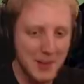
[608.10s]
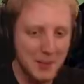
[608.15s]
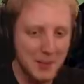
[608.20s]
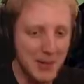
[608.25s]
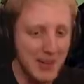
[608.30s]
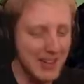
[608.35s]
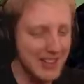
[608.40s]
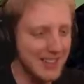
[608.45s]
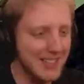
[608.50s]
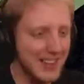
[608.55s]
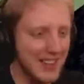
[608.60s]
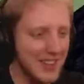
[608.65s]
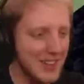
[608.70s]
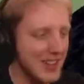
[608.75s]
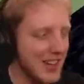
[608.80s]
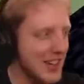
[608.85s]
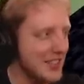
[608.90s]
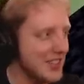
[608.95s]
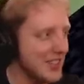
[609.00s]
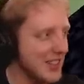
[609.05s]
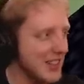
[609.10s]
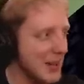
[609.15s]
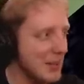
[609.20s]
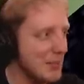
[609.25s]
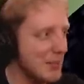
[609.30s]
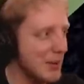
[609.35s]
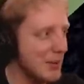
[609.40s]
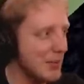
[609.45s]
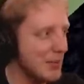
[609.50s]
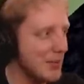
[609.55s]
But I can tell you guys are going to
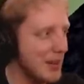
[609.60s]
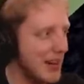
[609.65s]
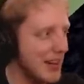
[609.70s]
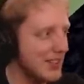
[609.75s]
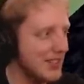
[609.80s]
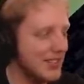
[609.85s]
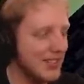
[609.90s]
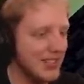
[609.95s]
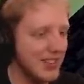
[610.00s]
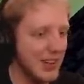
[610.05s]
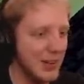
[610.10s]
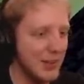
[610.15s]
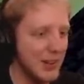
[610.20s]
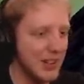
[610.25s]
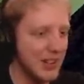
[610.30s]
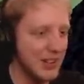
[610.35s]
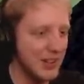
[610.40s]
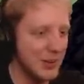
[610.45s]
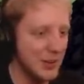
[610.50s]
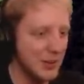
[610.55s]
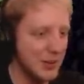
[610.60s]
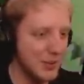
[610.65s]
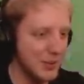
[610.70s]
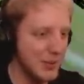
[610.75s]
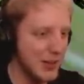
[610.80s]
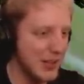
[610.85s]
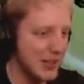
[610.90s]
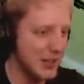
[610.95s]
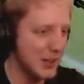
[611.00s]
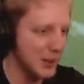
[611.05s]
get bored fast, so I wanted to go
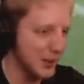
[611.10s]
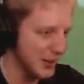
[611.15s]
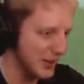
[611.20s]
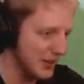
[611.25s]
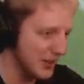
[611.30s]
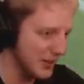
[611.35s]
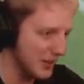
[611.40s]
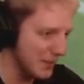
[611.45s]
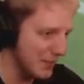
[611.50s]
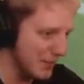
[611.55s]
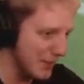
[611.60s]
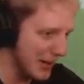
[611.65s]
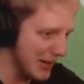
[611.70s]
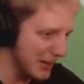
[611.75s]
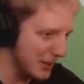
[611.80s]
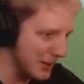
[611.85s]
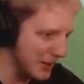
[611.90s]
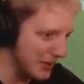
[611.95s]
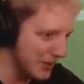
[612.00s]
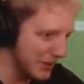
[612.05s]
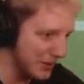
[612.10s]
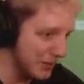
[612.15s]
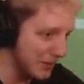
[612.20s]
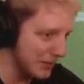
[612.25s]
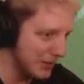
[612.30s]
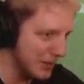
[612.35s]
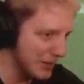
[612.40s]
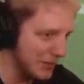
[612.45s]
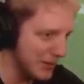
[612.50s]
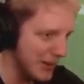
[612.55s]
somewhere cool and just mine away stuff
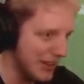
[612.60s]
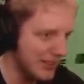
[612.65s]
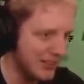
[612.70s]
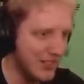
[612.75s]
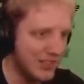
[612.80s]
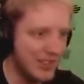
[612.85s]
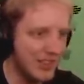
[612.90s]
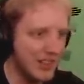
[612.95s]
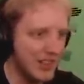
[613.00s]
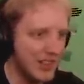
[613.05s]
real fast.